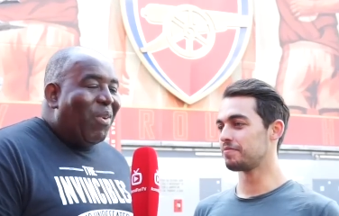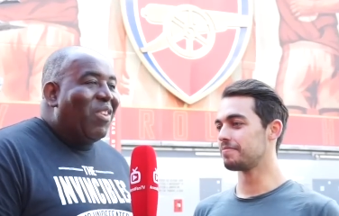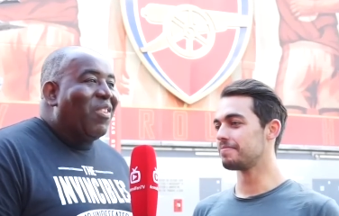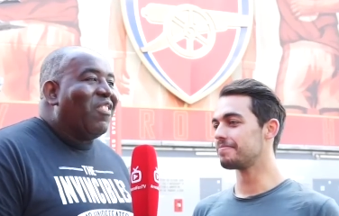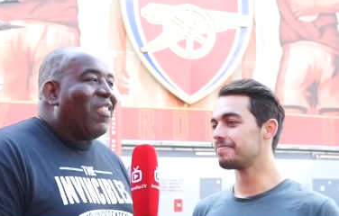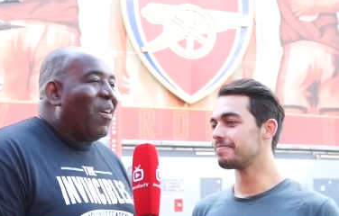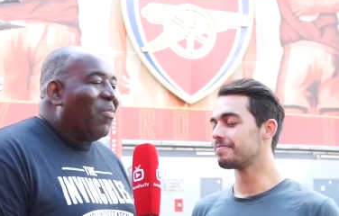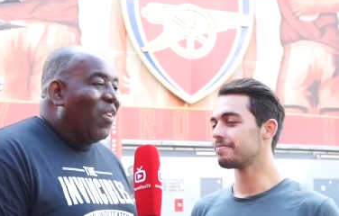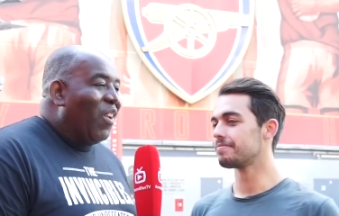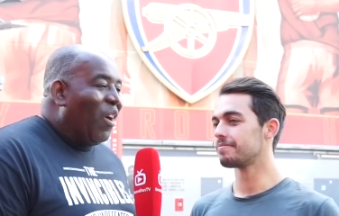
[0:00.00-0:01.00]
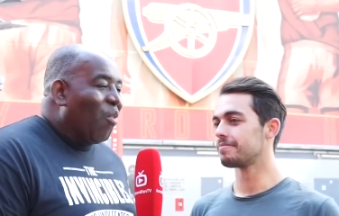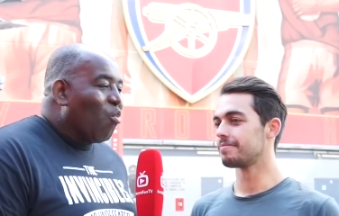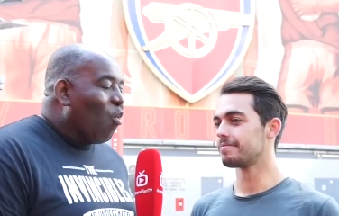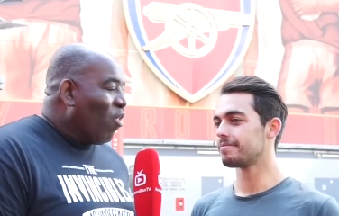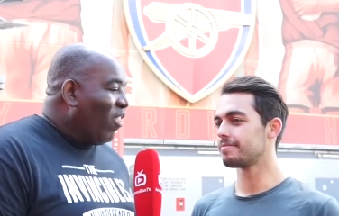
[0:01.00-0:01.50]
Speaker 1: when you used to have uh, like
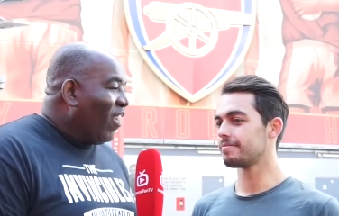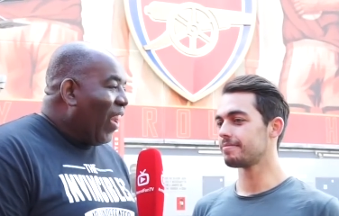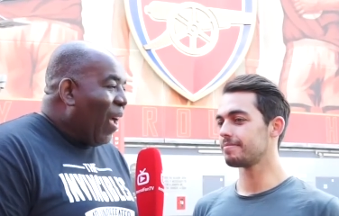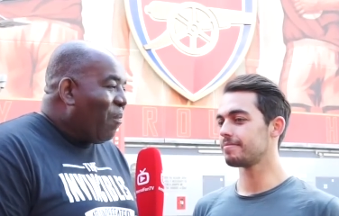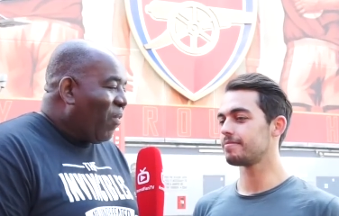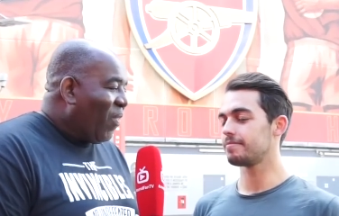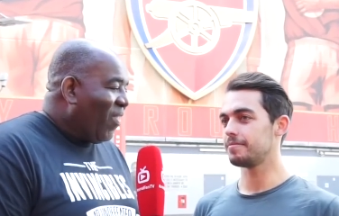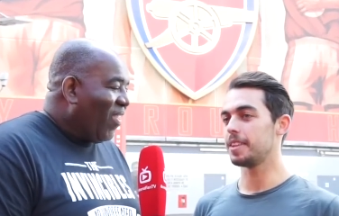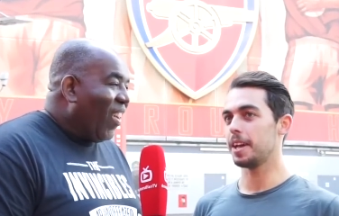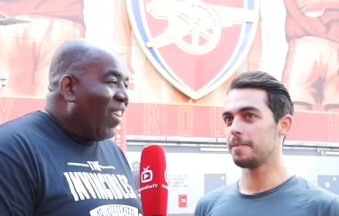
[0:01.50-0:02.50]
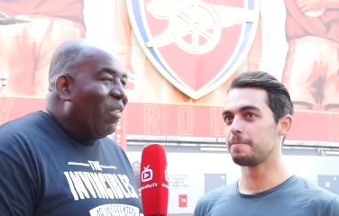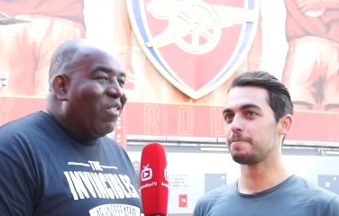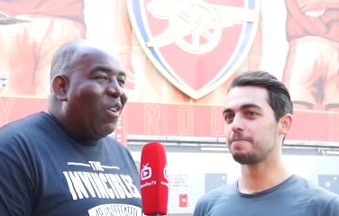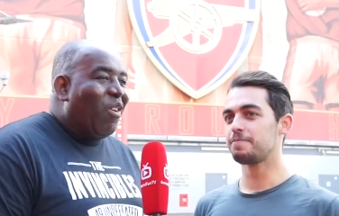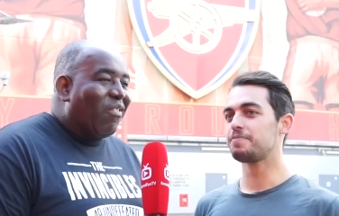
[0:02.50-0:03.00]
Rory Delap yep. and
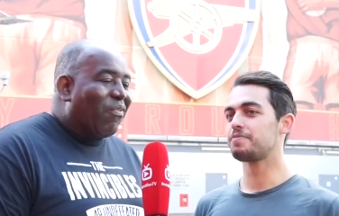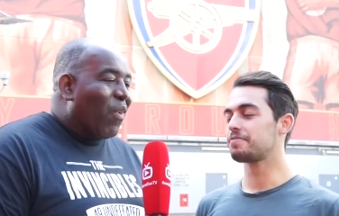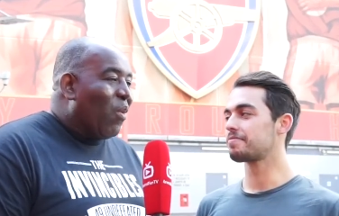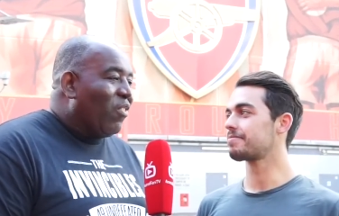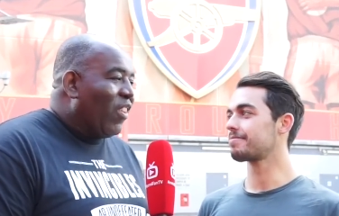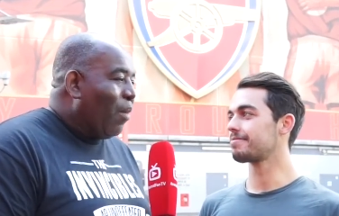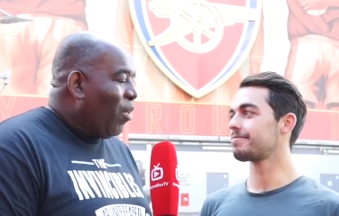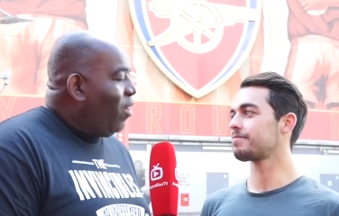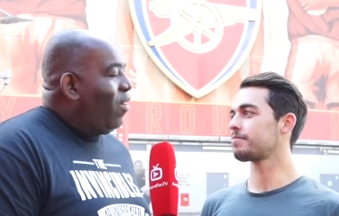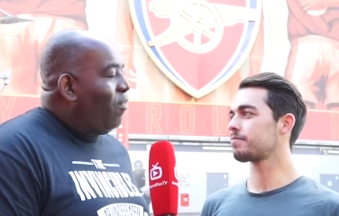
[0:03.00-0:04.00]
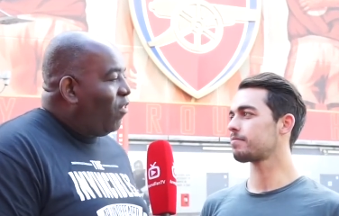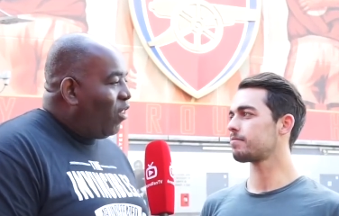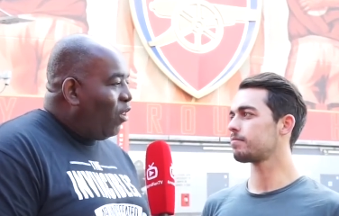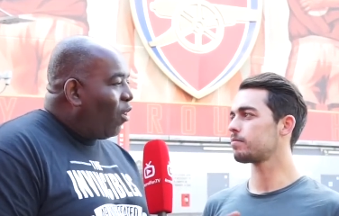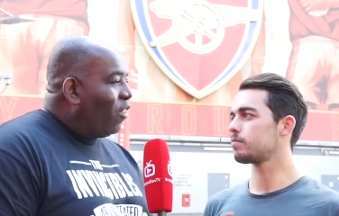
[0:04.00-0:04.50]
those long throws and that, but you,
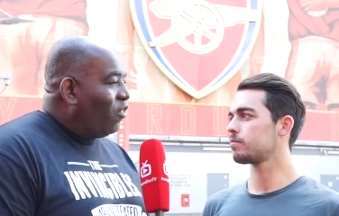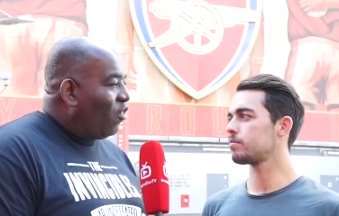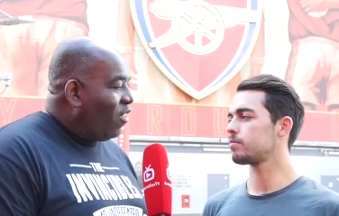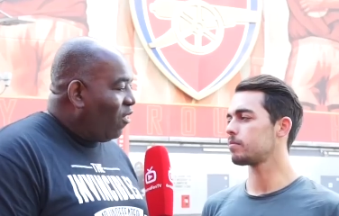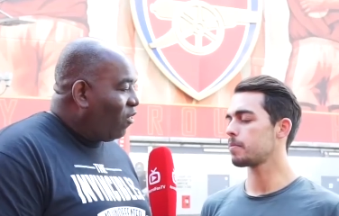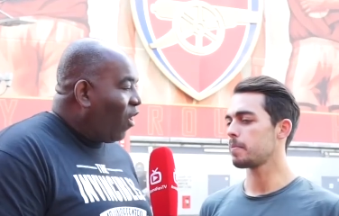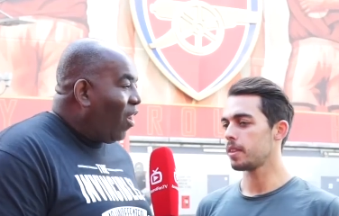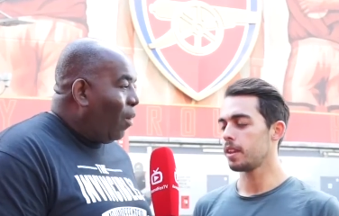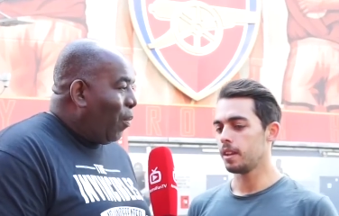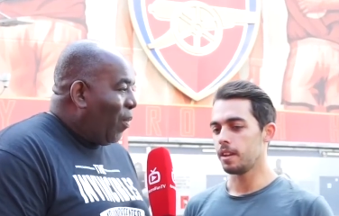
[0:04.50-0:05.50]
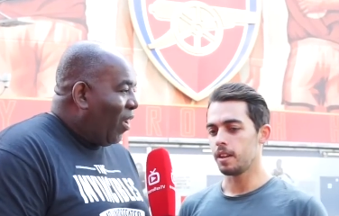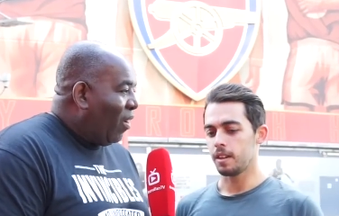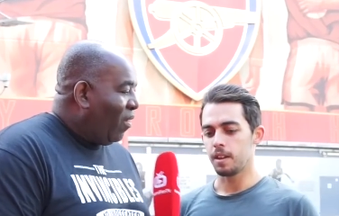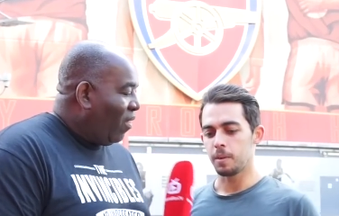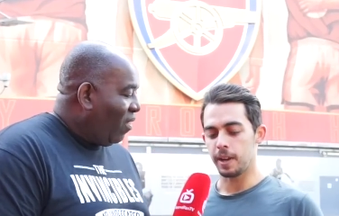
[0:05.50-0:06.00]
you guys have changed your style up a bit
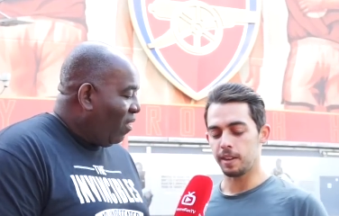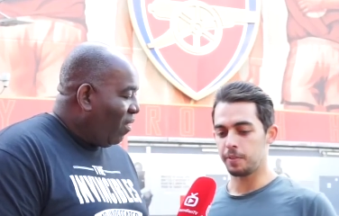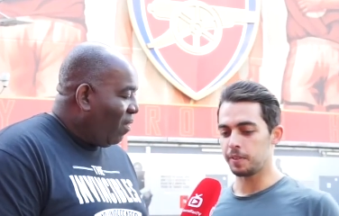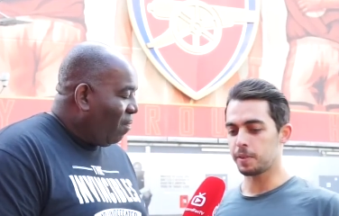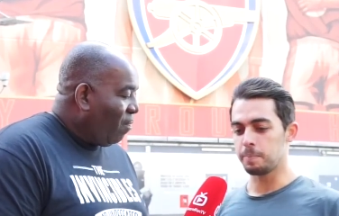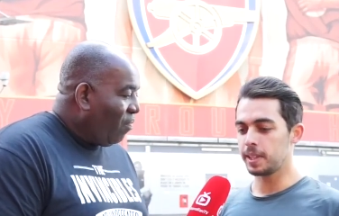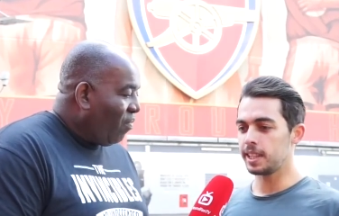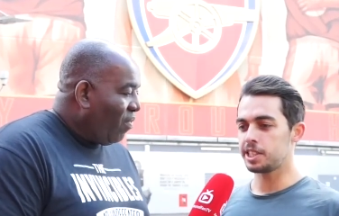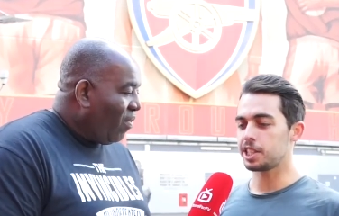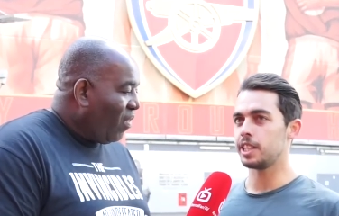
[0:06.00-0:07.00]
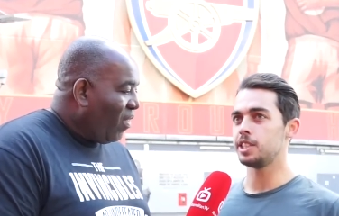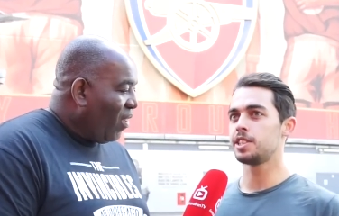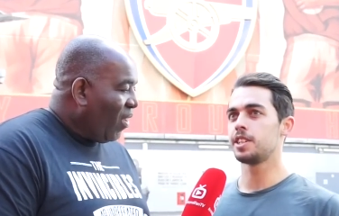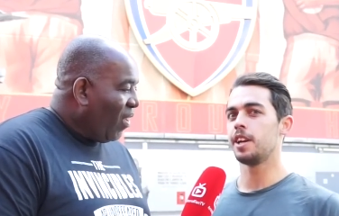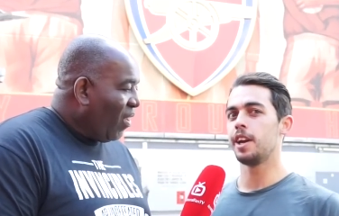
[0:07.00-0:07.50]
now.
Speaker 2: We have, we've completely
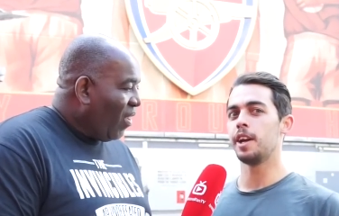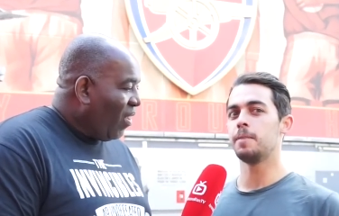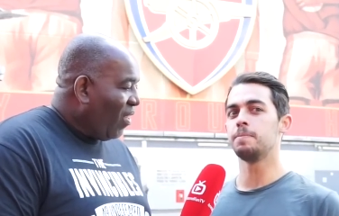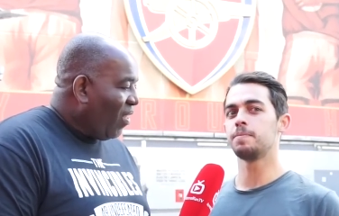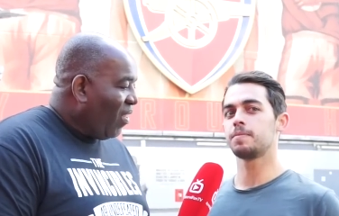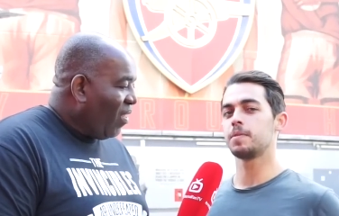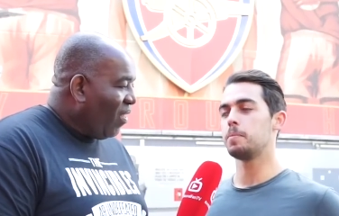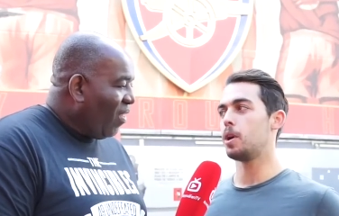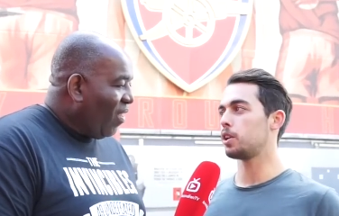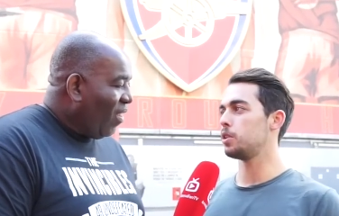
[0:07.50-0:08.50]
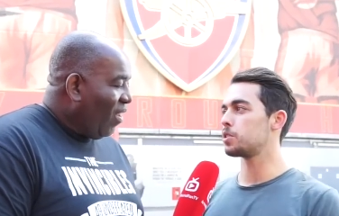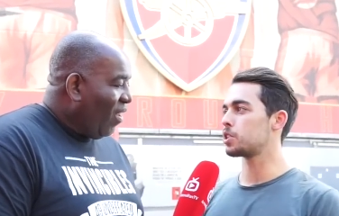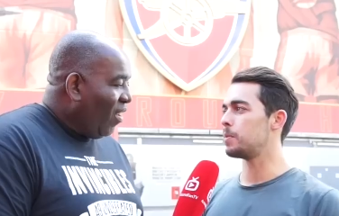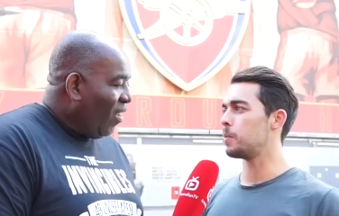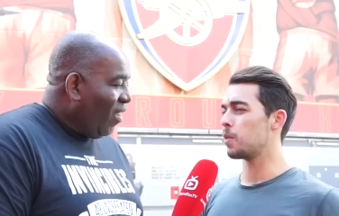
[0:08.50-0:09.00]
changed. Um, Mark Hughes has
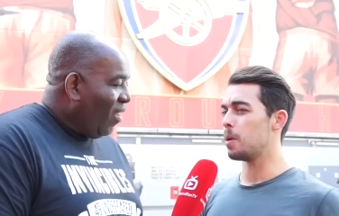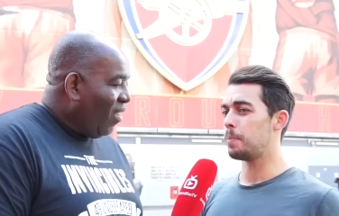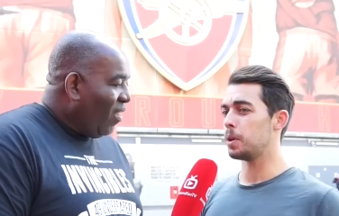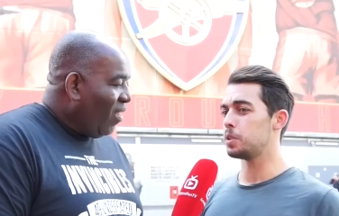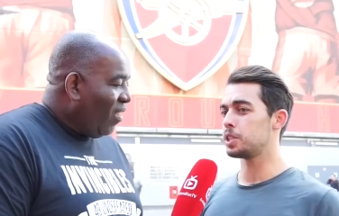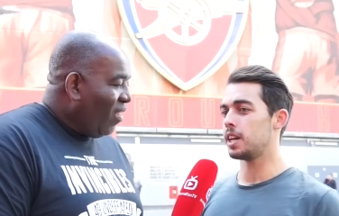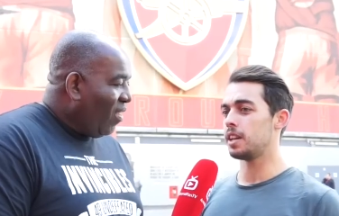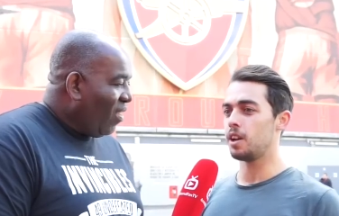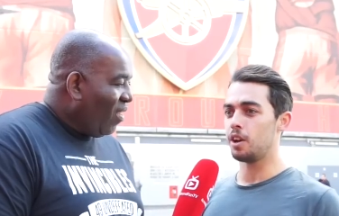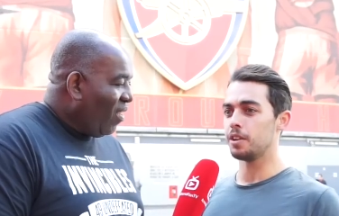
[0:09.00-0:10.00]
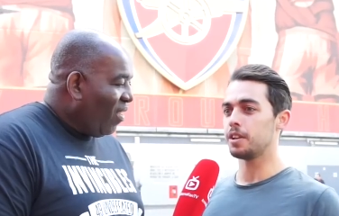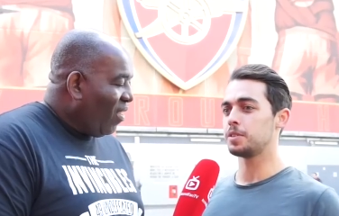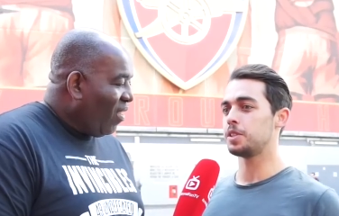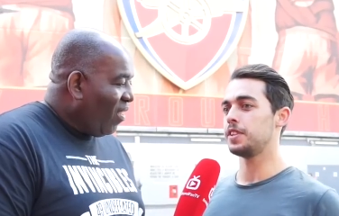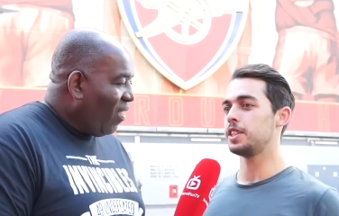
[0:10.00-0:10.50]
come in. We've got Bojan,
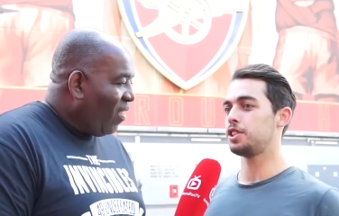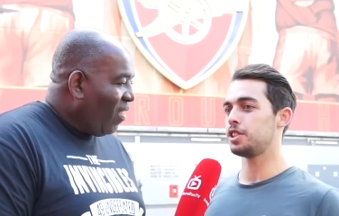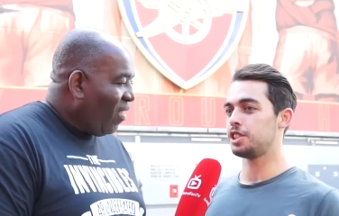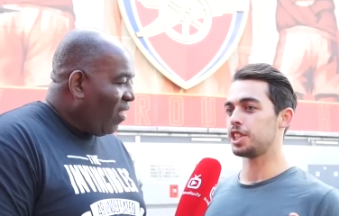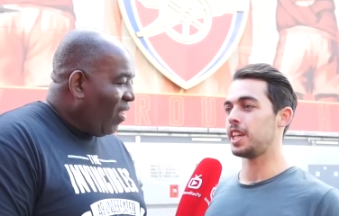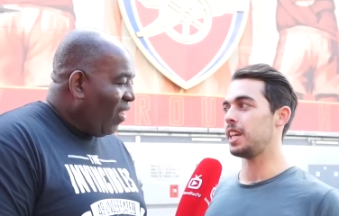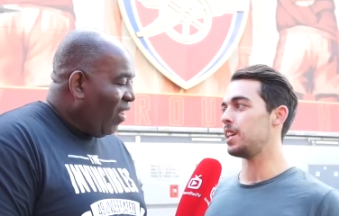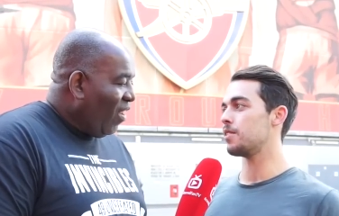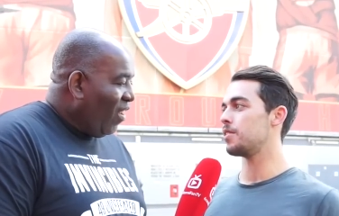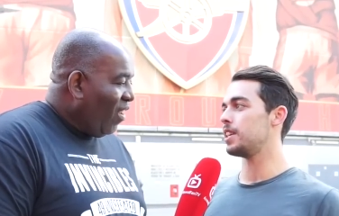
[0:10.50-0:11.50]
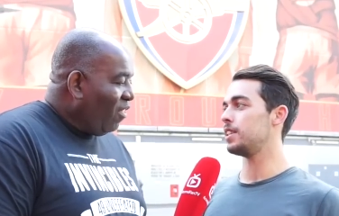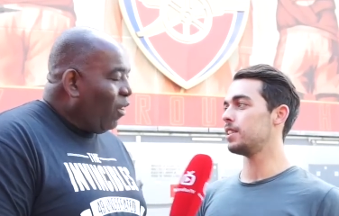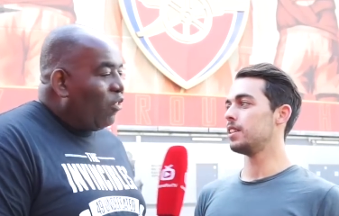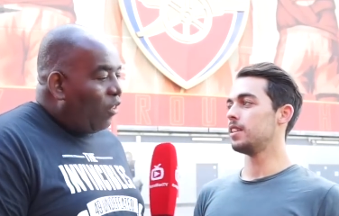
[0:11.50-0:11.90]
Arnautovic, Shaqiri. So,